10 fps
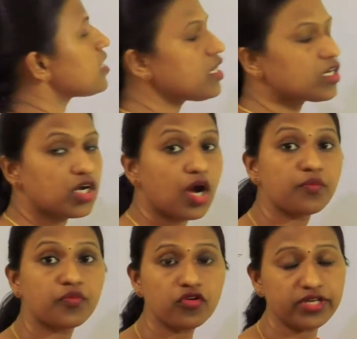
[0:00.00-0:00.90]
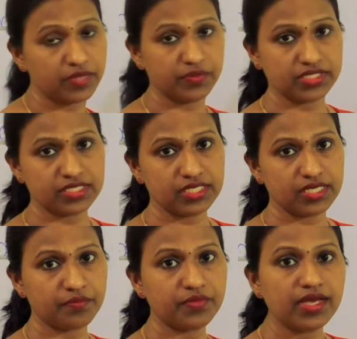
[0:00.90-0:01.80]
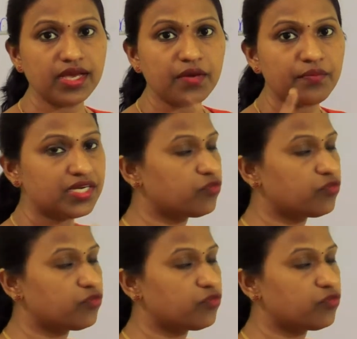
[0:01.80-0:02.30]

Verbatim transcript: a compound epithelium but